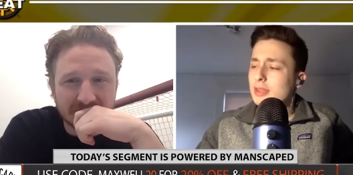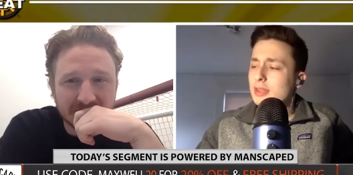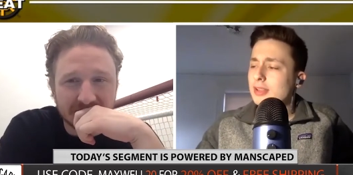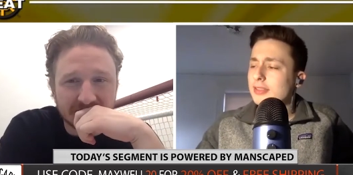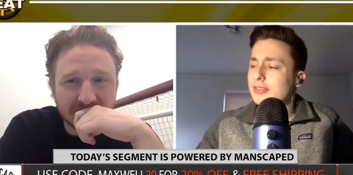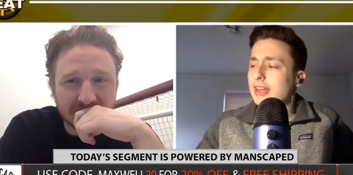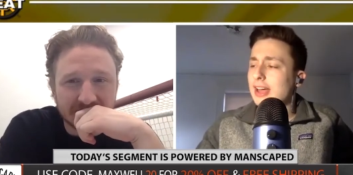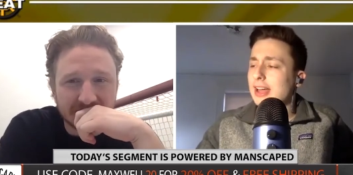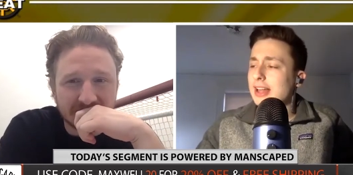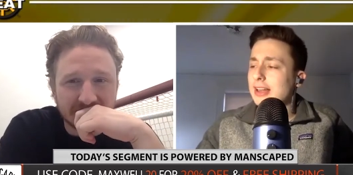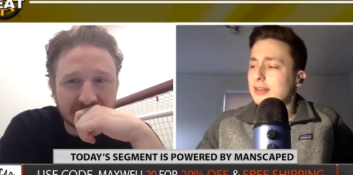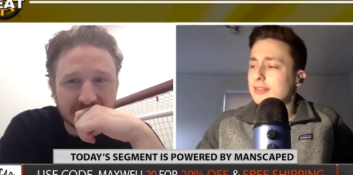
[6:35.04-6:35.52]

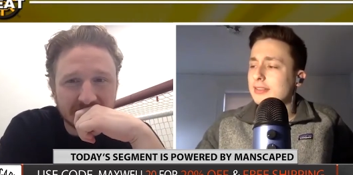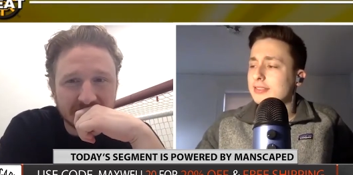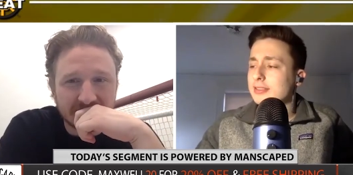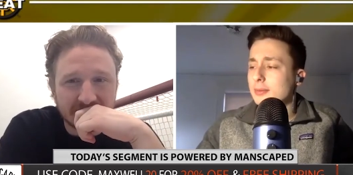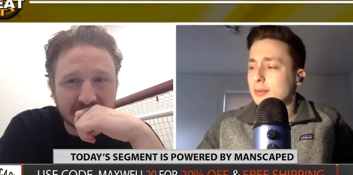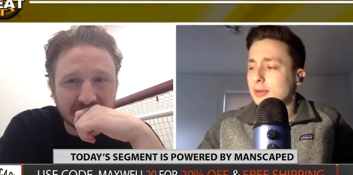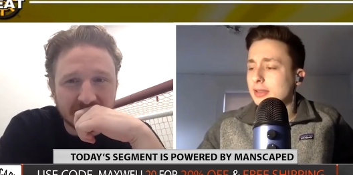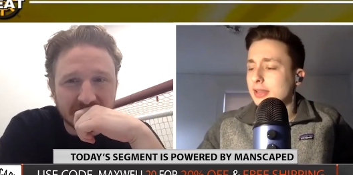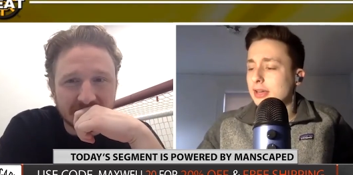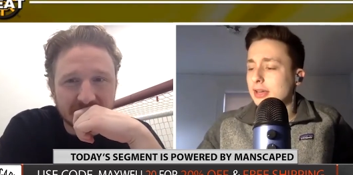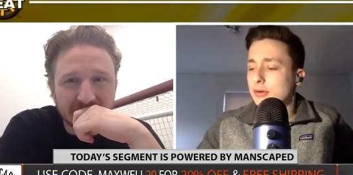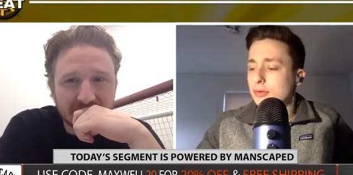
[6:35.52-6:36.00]
Speaker 1: that
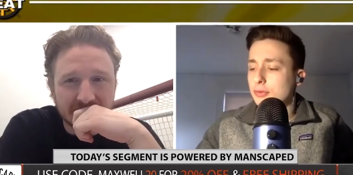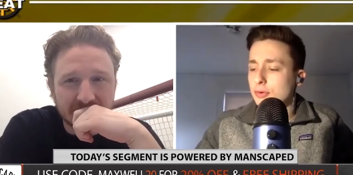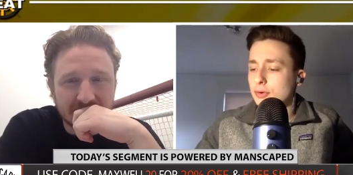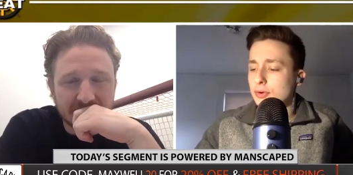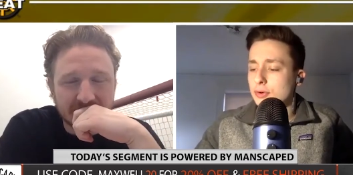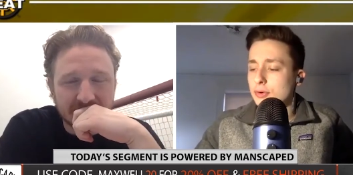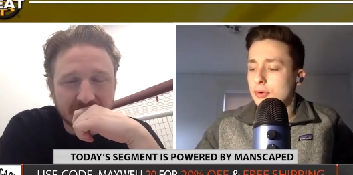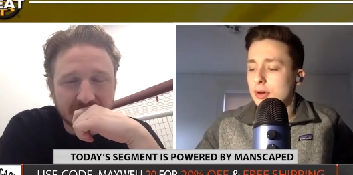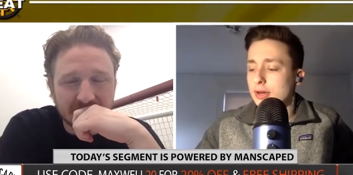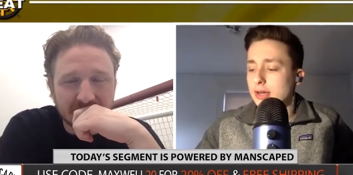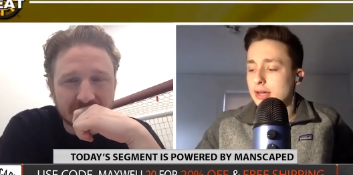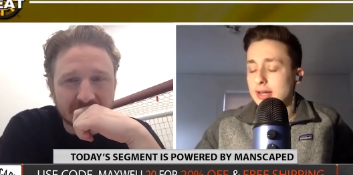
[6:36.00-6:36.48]
someone like
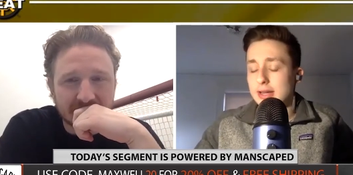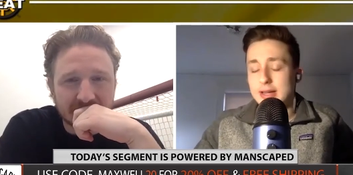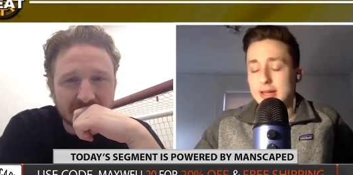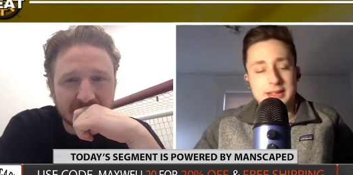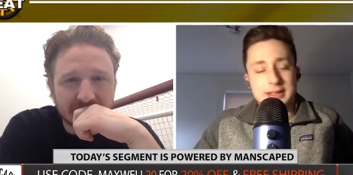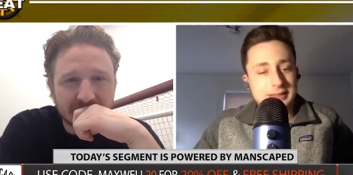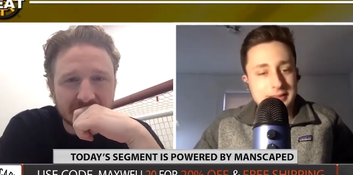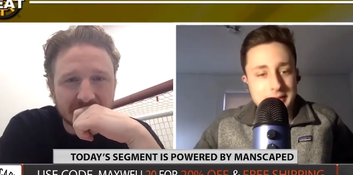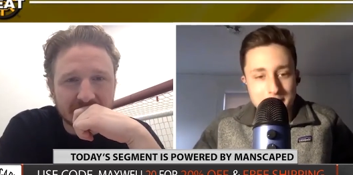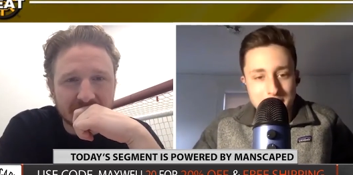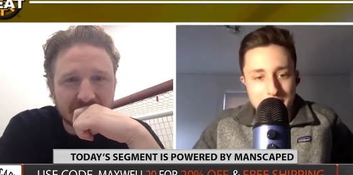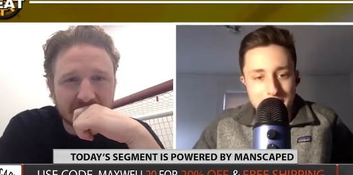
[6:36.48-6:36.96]
Krug,
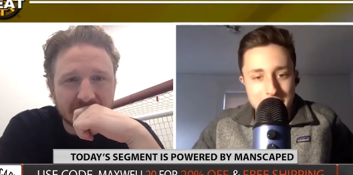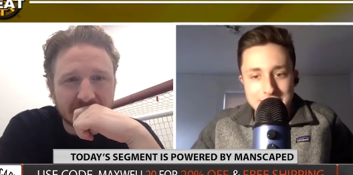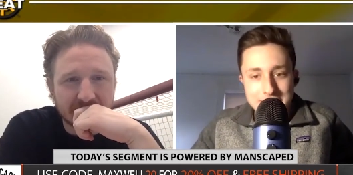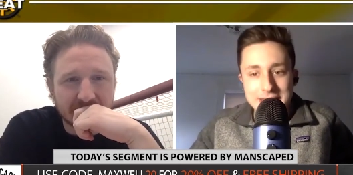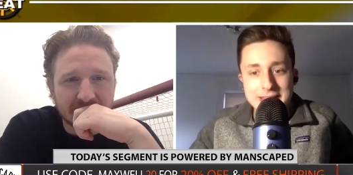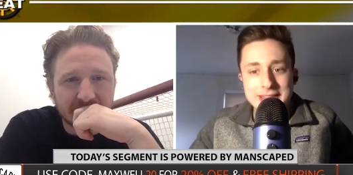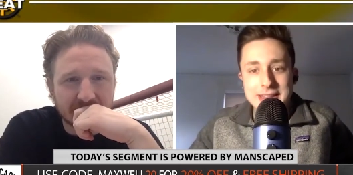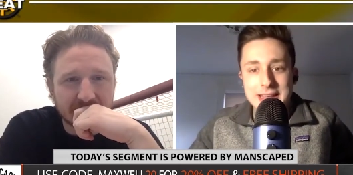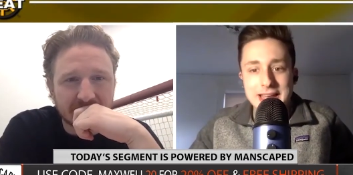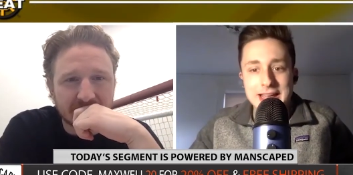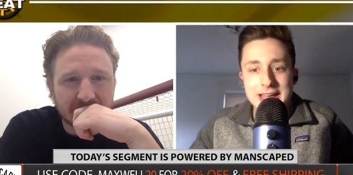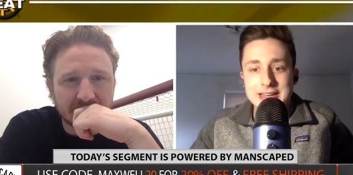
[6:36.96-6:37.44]
the money
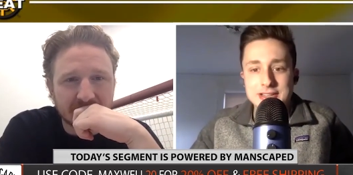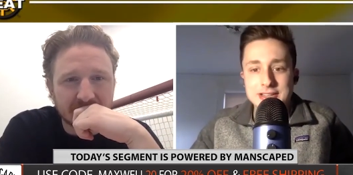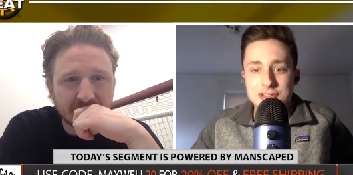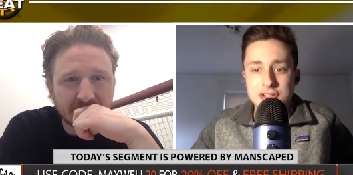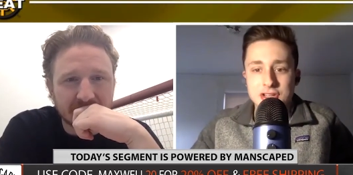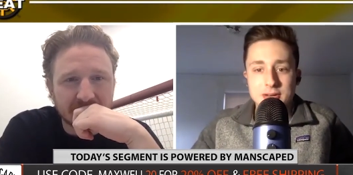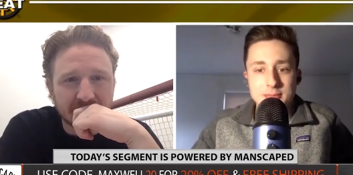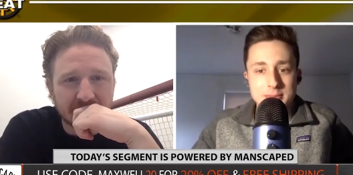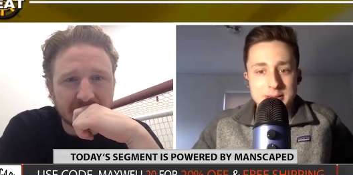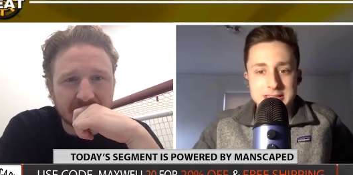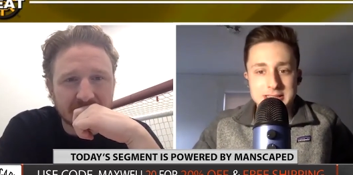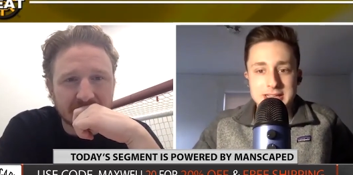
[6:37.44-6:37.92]
in the end is
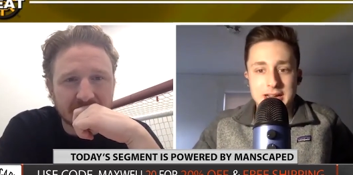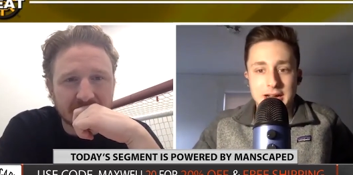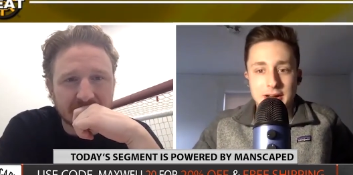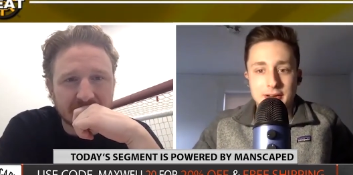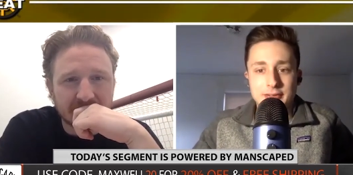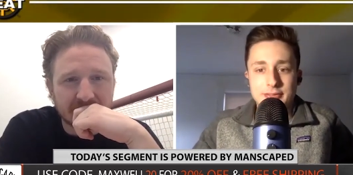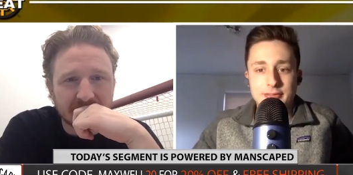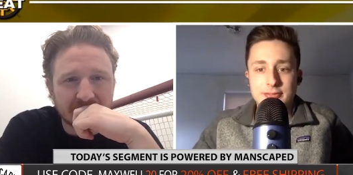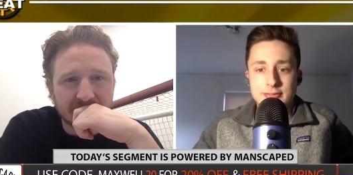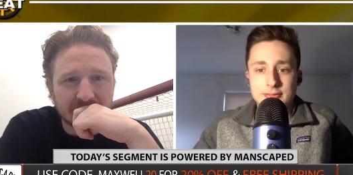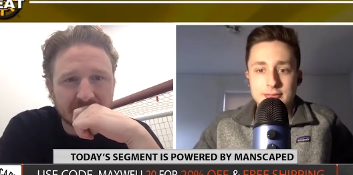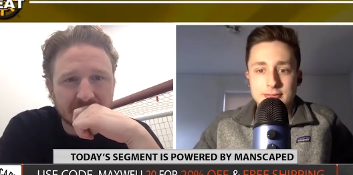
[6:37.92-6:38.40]
going to be
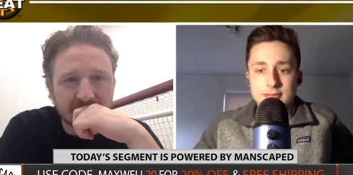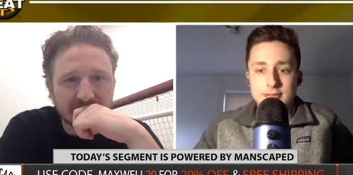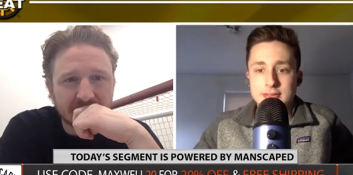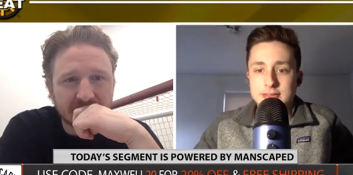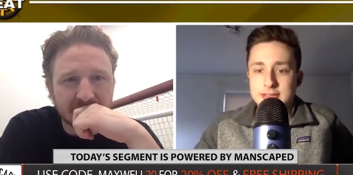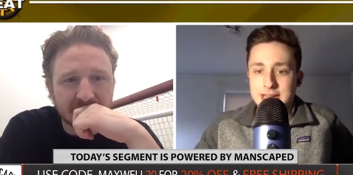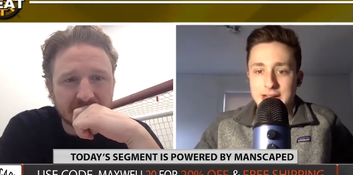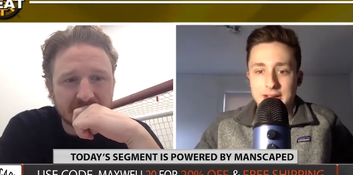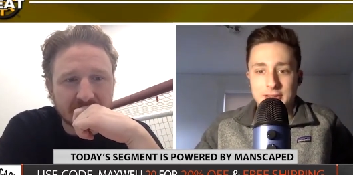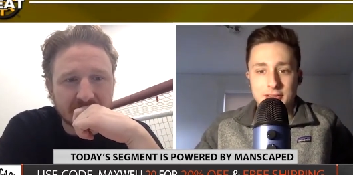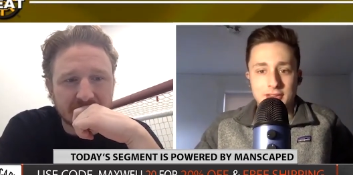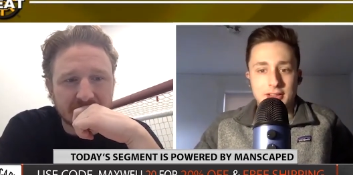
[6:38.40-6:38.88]
tough
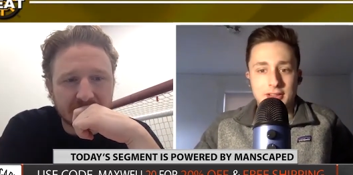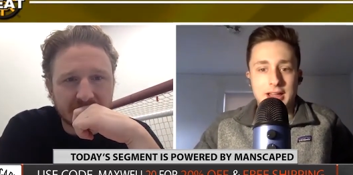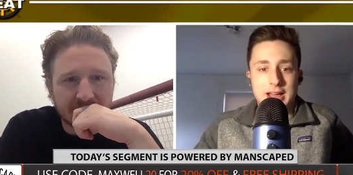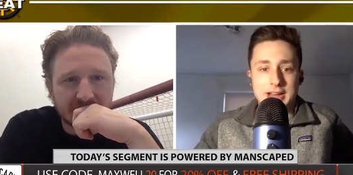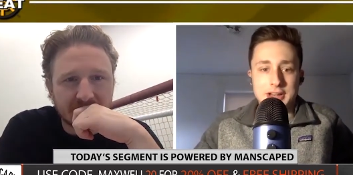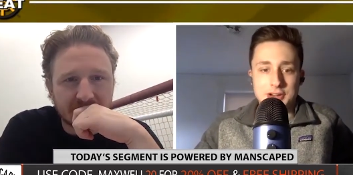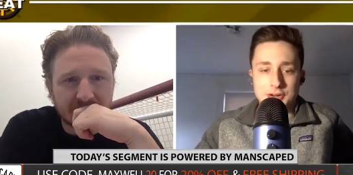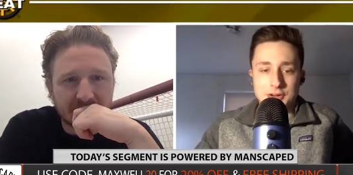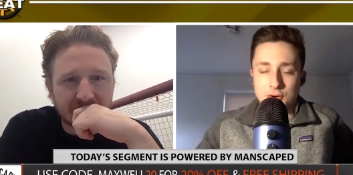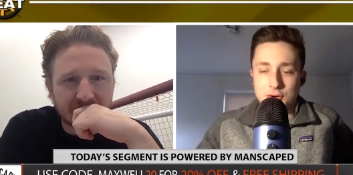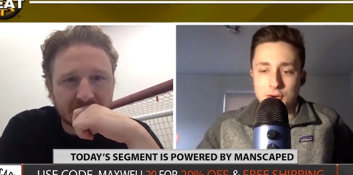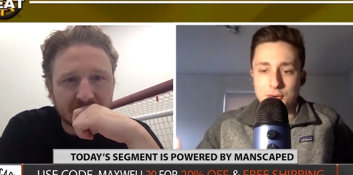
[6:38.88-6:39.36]
down the
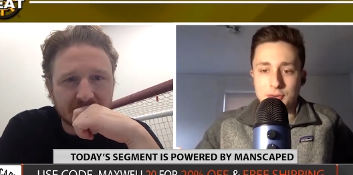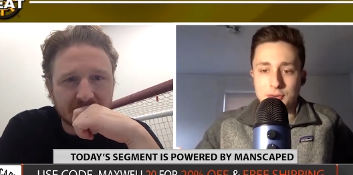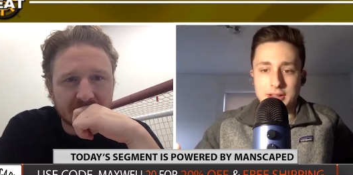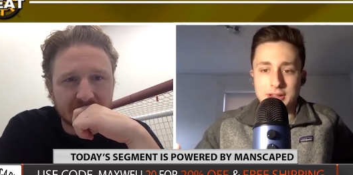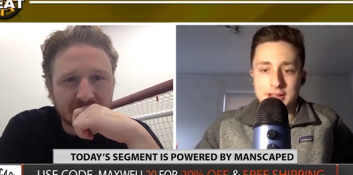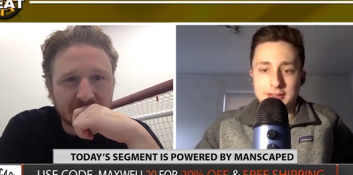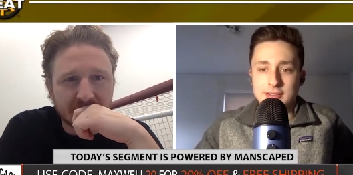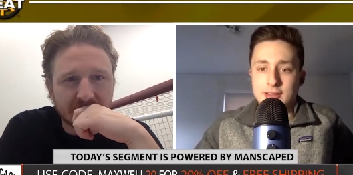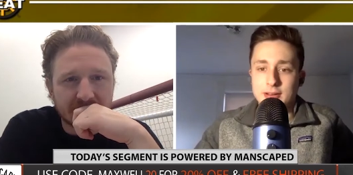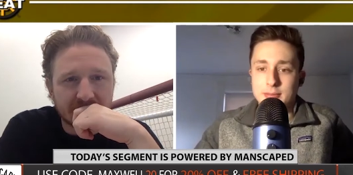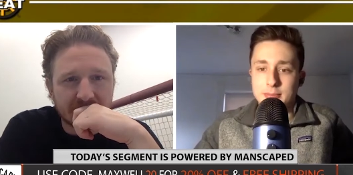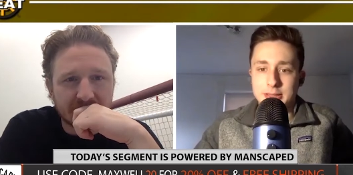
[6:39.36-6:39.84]
line. You don't know what
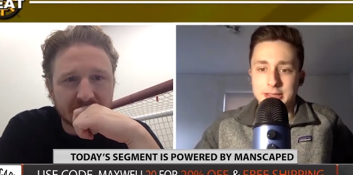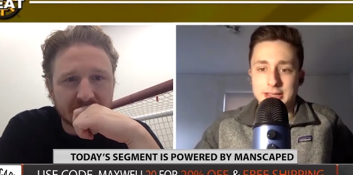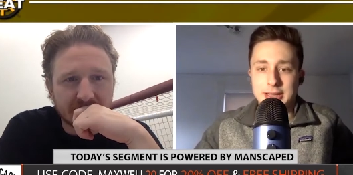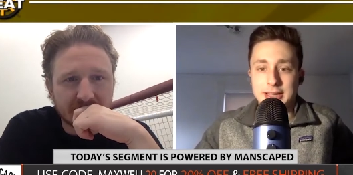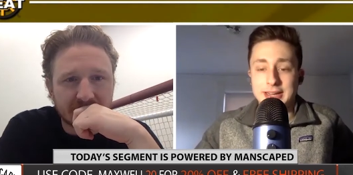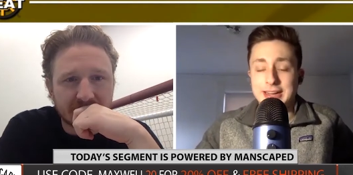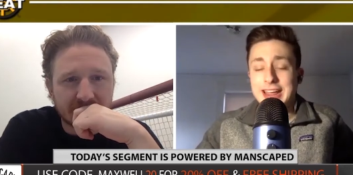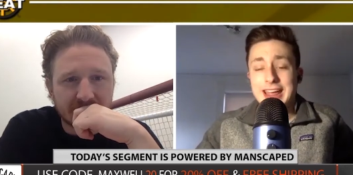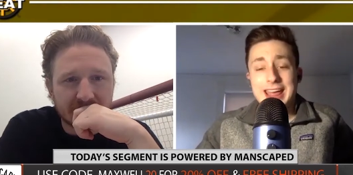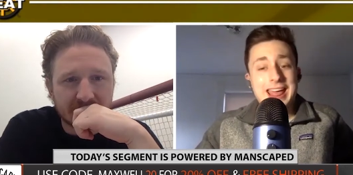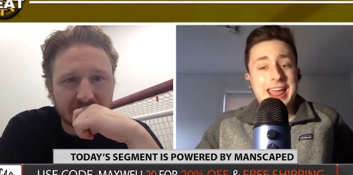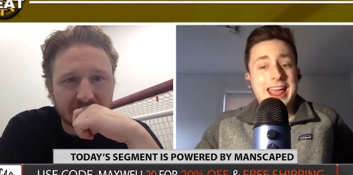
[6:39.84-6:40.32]
that's going to be
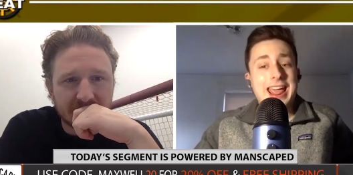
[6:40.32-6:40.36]
like.